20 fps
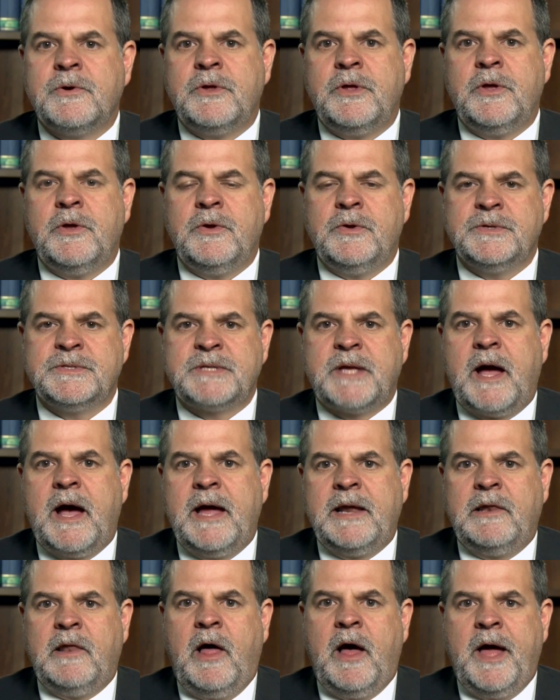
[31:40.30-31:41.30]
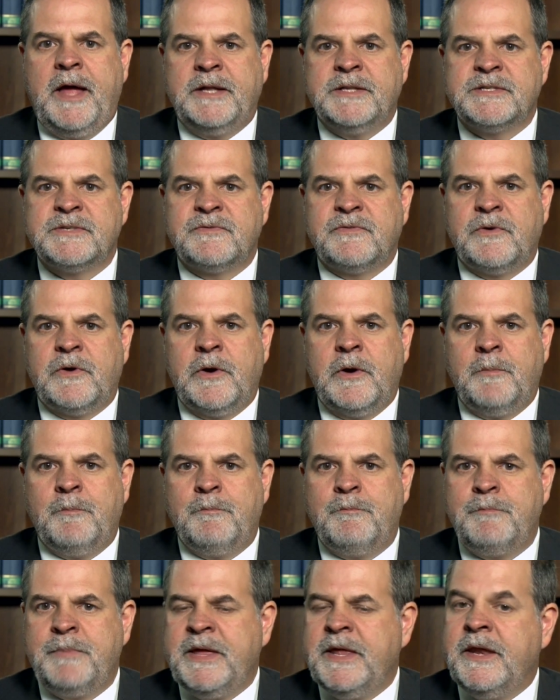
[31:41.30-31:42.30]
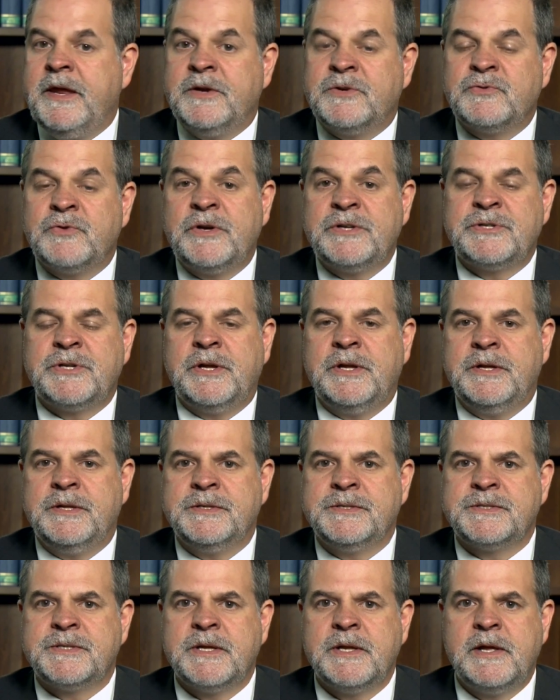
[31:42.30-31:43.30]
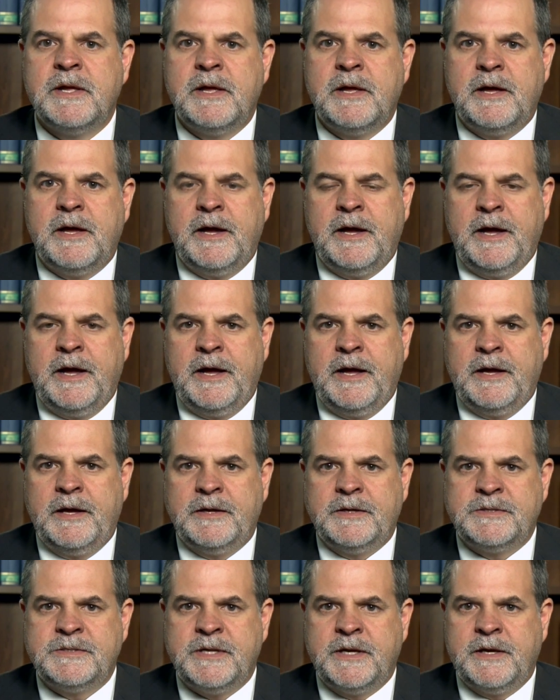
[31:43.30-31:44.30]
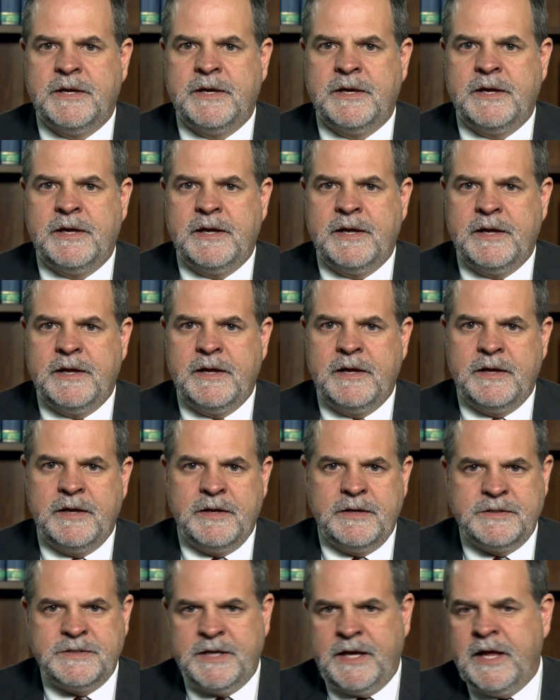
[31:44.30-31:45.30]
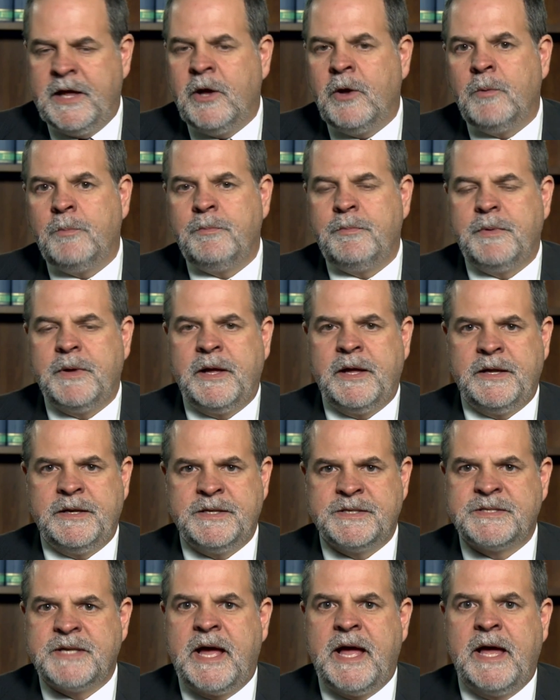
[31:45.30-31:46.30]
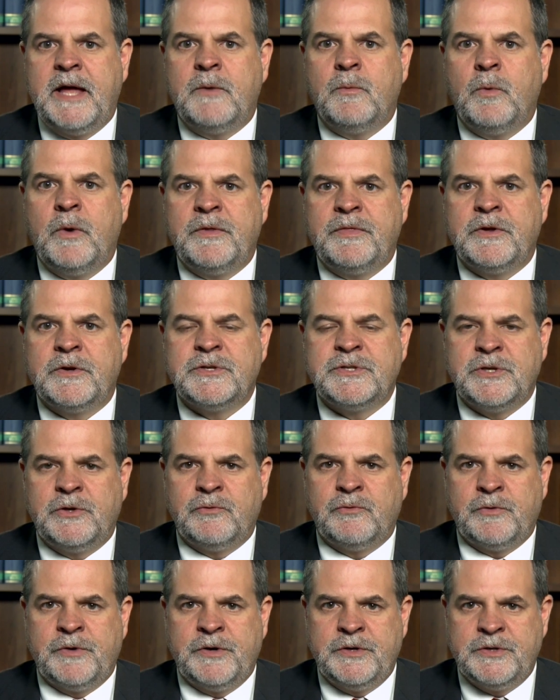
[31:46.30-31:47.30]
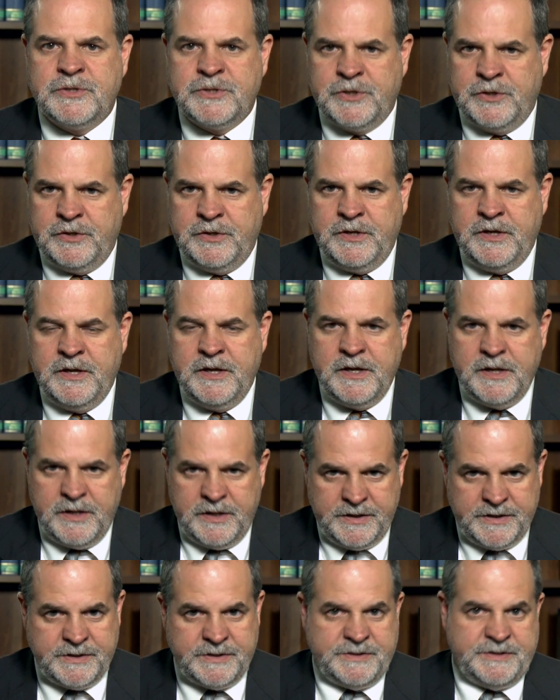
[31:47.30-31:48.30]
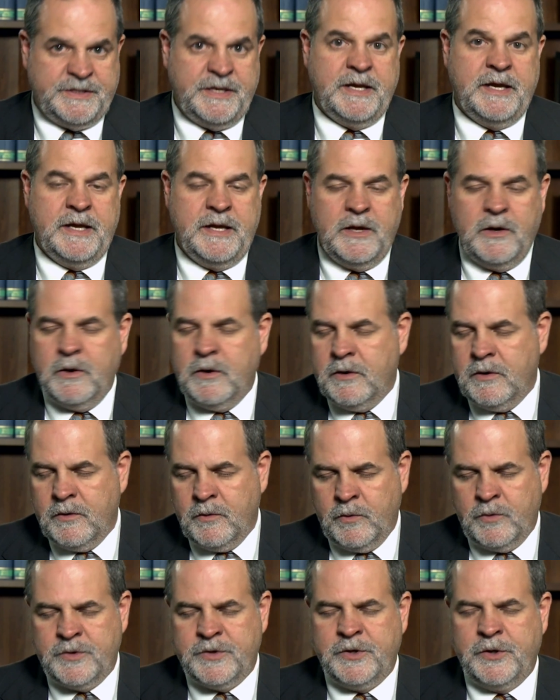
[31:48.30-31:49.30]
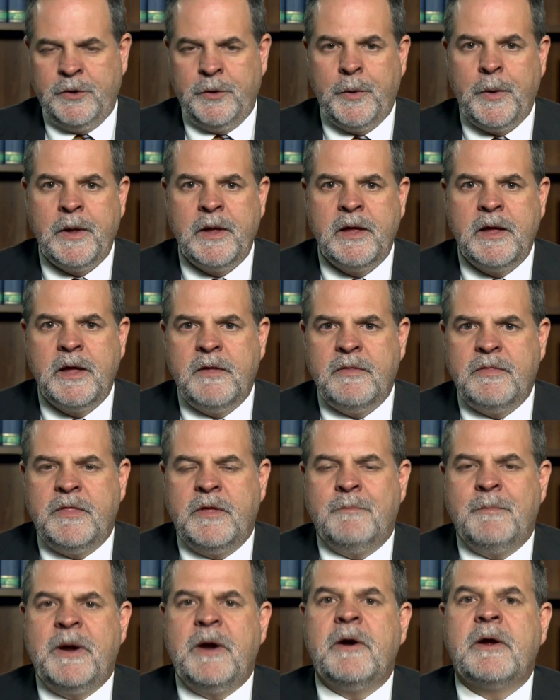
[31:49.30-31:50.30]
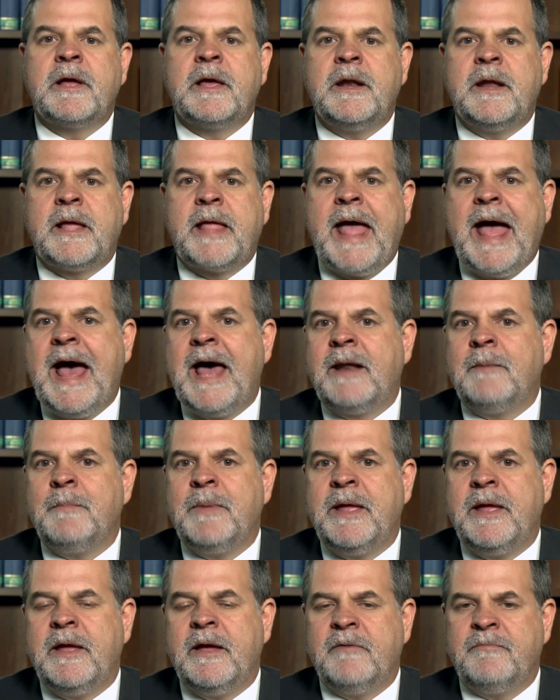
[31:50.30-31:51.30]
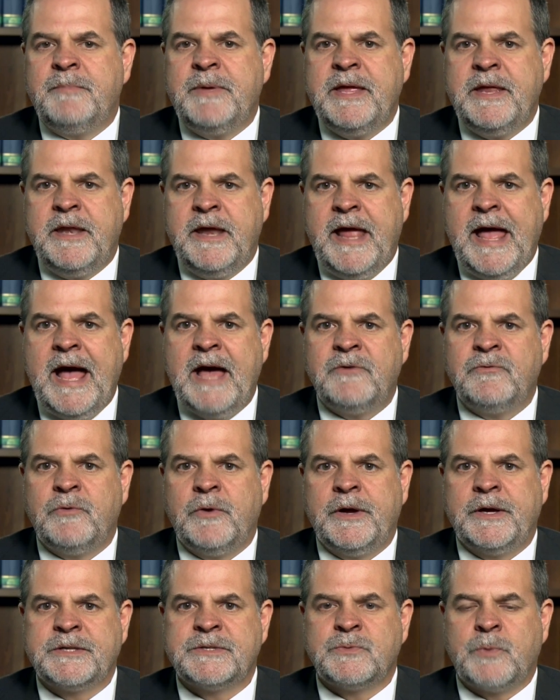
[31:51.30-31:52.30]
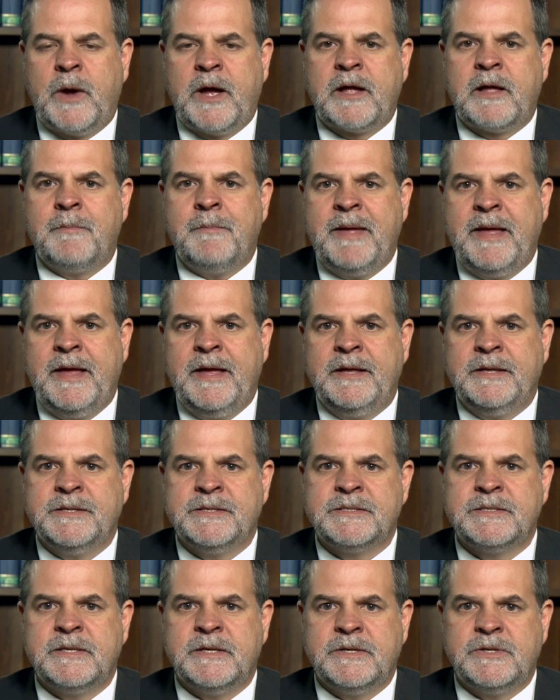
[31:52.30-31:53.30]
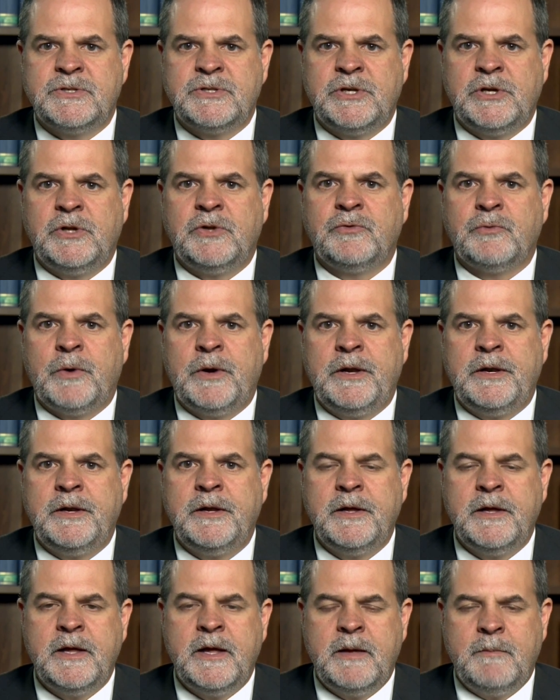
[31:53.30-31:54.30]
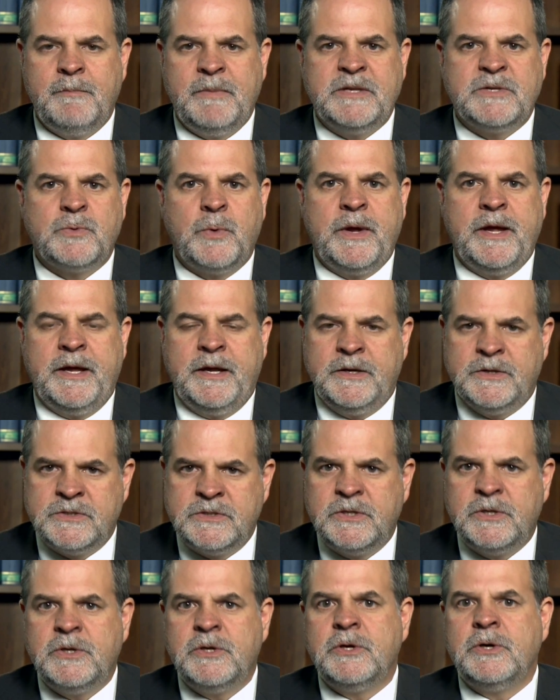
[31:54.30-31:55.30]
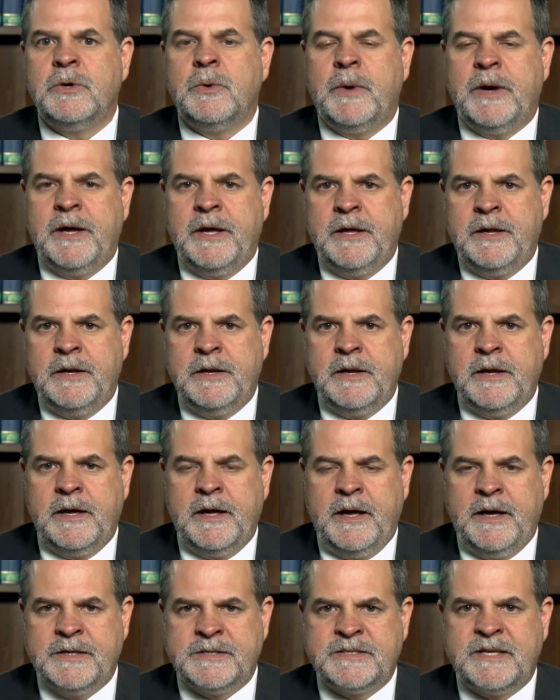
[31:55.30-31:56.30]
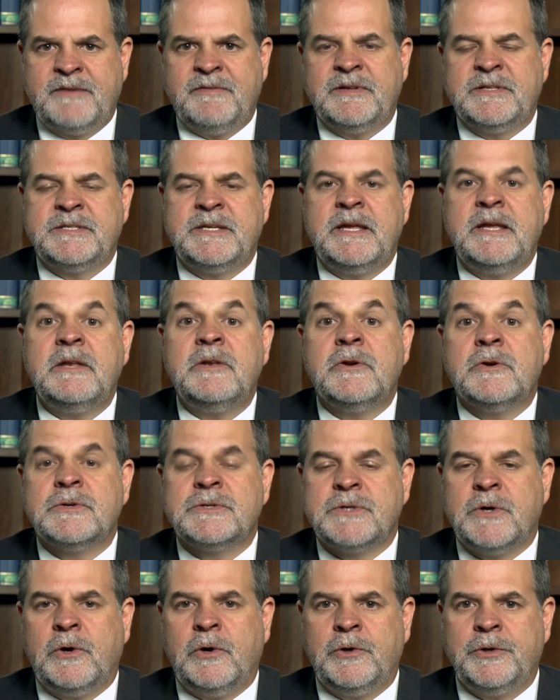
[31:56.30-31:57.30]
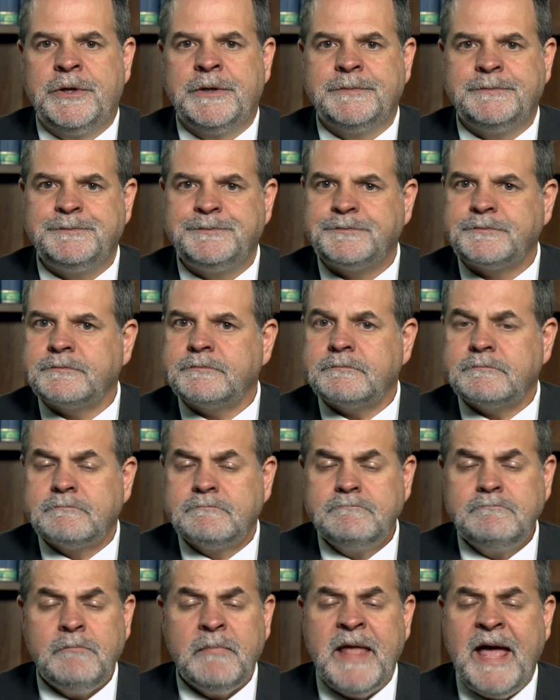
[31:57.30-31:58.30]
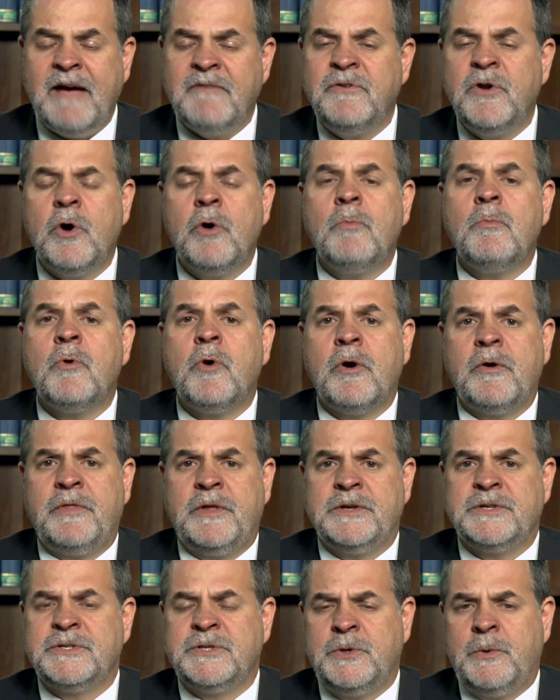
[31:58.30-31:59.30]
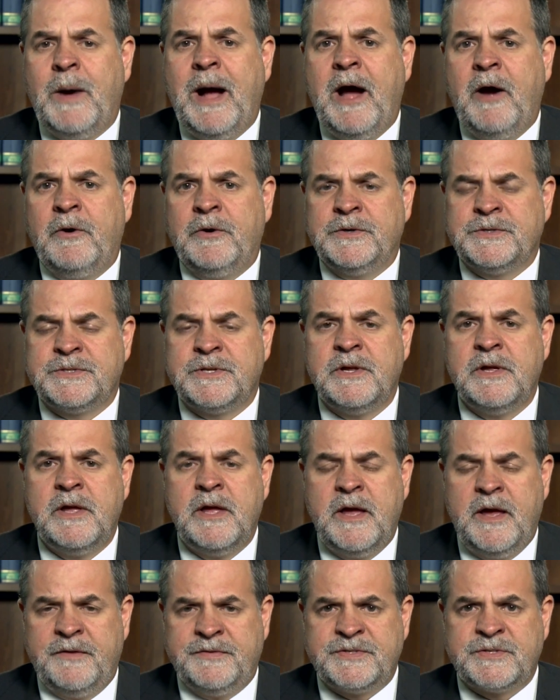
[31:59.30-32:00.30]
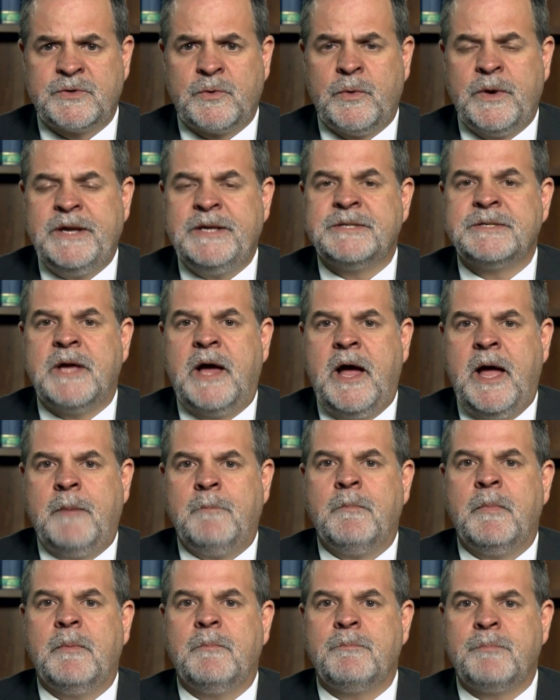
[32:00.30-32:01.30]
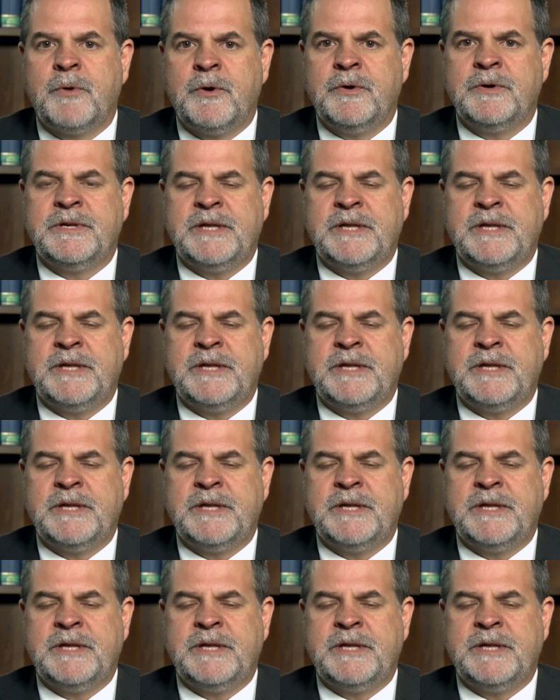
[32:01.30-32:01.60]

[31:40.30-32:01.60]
use guidelines from pediatricians to help decide what their children should see or do. The American Academy of Pediatrics recommends that children between 2 and 17 years old have no more than 2 hours of screen time per